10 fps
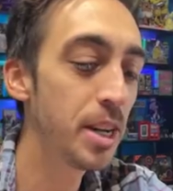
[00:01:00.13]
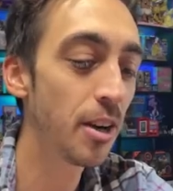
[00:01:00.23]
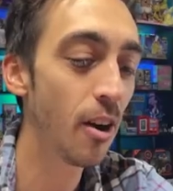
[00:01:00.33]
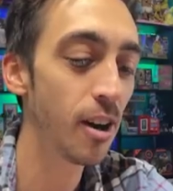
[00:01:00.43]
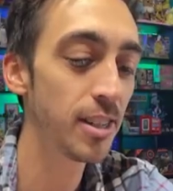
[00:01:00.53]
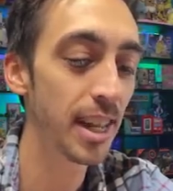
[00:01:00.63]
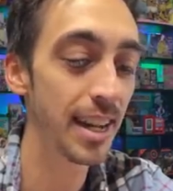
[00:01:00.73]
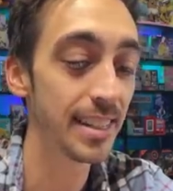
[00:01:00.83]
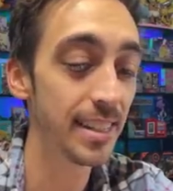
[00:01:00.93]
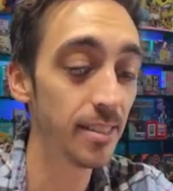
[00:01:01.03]
many cards
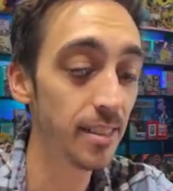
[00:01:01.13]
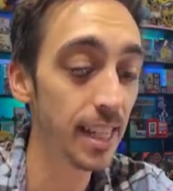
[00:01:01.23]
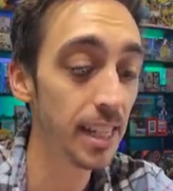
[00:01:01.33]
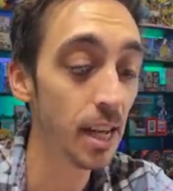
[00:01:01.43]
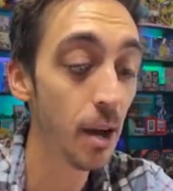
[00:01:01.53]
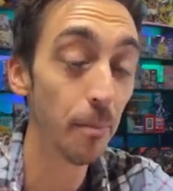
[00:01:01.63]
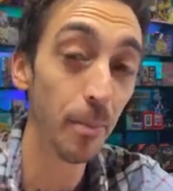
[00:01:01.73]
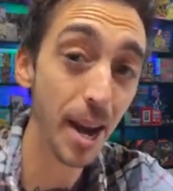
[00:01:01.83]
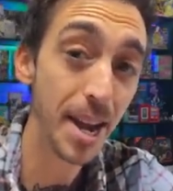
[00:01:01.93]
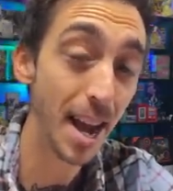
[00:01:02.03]
that I still need,
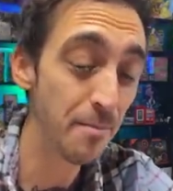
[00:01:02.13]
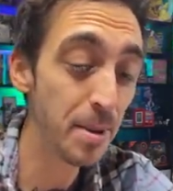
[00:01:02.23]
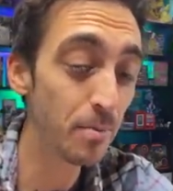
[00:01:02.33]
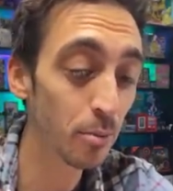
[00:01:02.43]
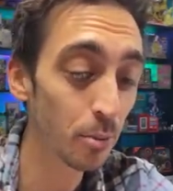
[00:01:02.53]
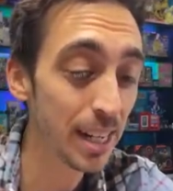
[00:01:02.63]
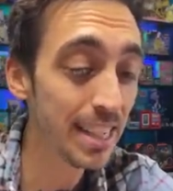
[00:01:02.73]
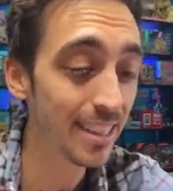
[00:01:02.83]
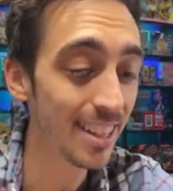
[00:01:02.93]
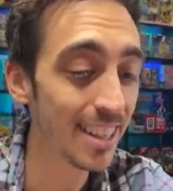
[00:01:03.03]
but I've been
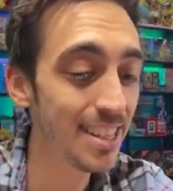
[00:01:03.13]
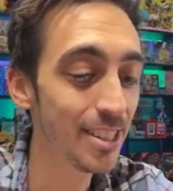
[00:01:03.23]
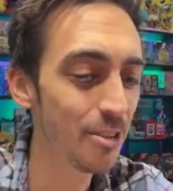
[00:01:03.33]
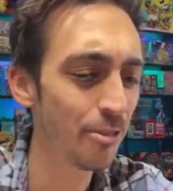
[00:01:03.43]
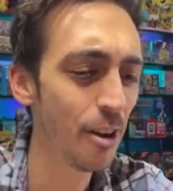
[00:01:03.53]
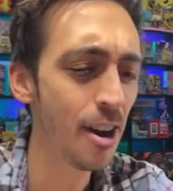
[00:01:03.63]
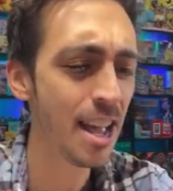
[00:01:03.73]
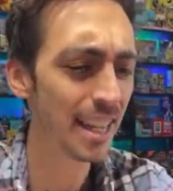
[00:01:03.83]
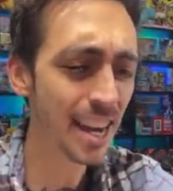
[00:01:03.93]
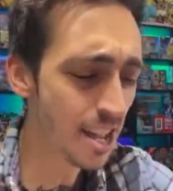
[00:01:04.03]
pretty lucky so far.
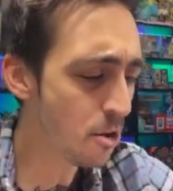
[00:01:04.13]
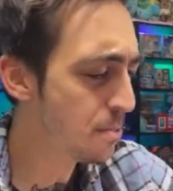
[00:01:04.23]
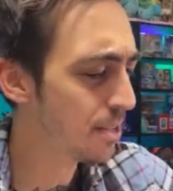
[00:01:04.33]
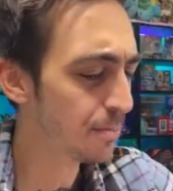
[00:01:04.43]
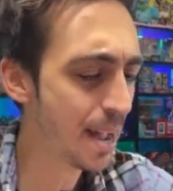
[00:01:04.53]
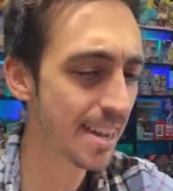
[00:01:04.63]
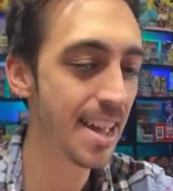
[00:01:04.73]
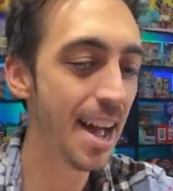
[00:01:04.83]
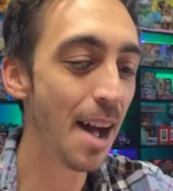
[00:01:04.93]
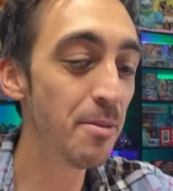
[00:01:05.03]
Can I open this pack?
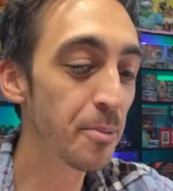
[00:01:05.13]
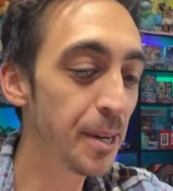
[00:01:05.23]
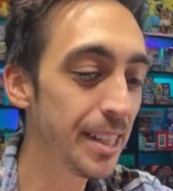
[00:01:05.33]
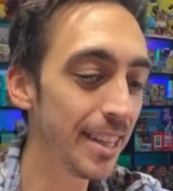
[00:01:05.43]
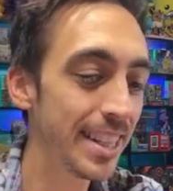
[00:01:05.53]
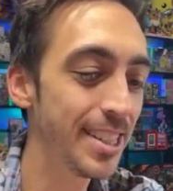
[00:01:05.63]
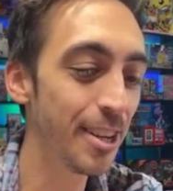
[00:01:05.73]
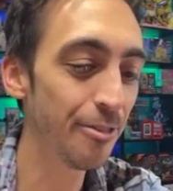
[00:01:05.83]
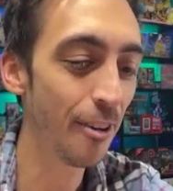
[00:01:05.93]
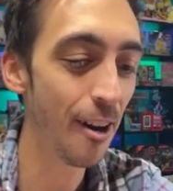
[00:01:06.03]
I've been pretty lucky
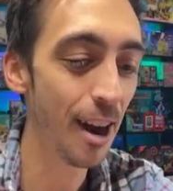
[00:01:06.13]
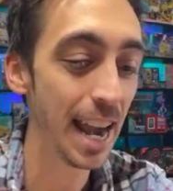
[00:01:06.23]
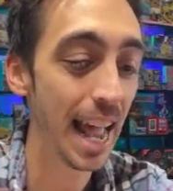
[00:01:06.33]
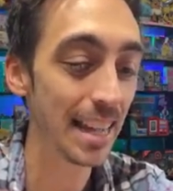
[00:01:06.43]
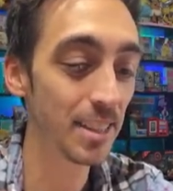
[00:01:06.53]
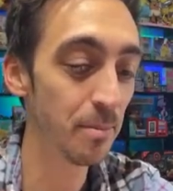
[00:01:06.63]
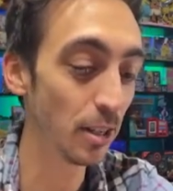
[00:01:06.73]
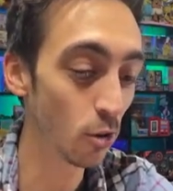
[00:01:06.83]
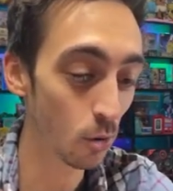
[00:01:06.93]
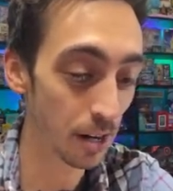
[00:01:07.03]
so far and had some
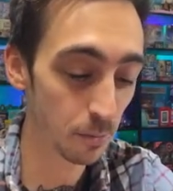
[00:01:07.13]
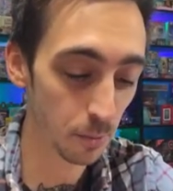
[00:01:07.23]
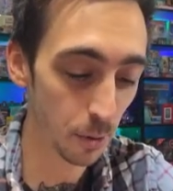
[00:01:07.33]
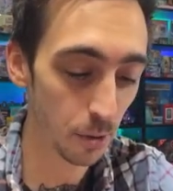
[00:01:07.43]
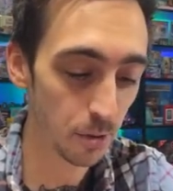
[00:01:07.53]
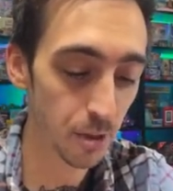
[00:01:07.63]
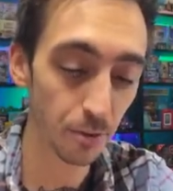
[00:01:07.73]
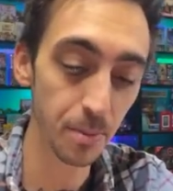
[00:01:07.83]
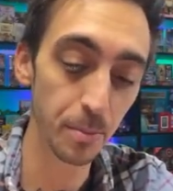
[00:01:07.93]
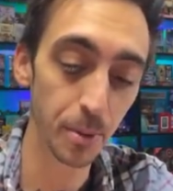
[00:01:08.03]
incredible pulls
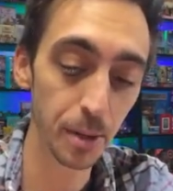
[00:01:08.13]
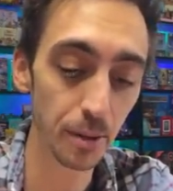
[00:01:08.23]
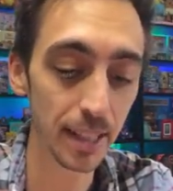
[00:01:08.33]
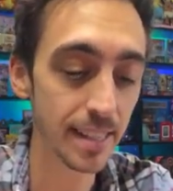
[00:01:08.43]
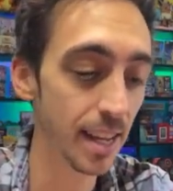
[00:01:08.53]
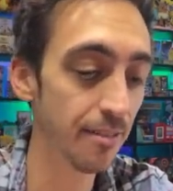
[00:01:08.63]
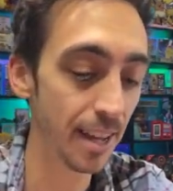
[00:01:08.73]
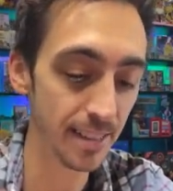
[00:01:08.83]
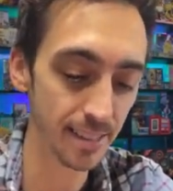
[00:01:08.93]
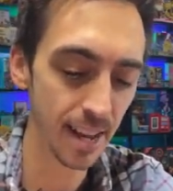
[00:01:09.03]
from the pre-release
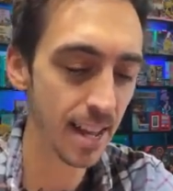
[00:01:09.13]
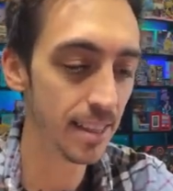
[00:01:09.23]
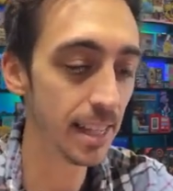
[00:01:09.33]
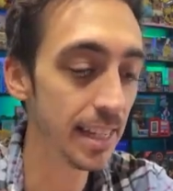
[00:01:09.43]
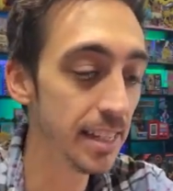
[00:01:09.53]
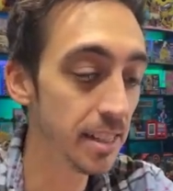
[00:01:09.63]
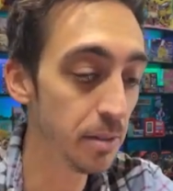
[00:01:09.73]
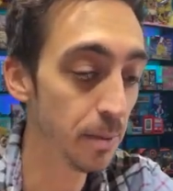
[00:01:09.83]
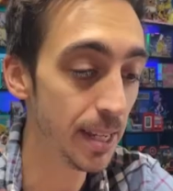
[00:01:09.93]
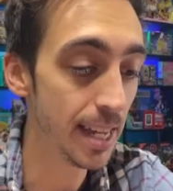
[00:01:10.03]
events, the
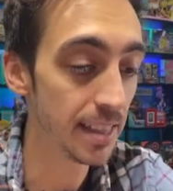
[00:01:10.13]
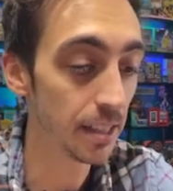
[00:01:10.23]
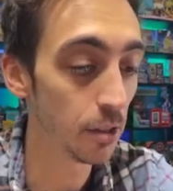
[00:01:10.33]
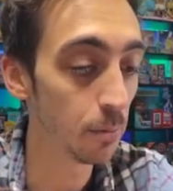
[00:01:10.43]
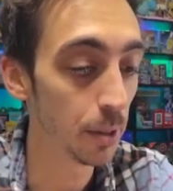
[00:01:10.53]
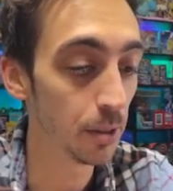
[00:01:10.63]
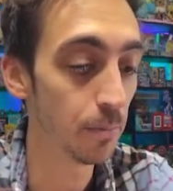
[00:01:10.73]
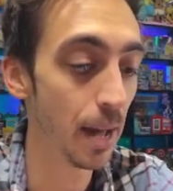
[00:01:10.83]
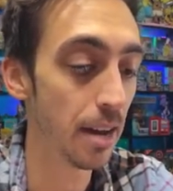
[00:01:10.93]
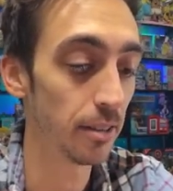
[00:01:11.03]
ETB and the little build
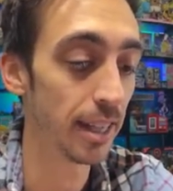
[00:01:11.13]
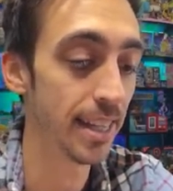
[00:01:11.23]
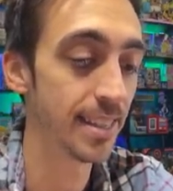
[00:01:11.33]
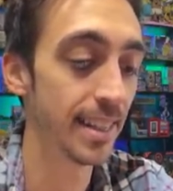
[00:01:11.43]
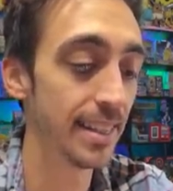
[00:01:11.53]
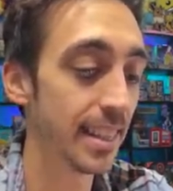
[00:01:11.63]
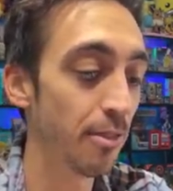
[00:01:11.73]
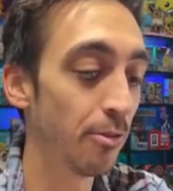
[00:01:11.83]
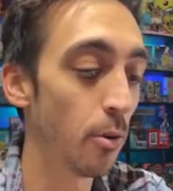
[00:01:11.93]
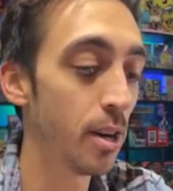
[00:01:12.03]
and battle kits. Let's
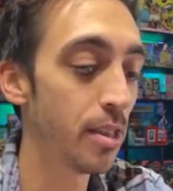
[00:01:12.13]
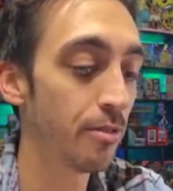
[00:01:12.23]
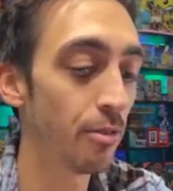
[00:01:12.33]
get four to the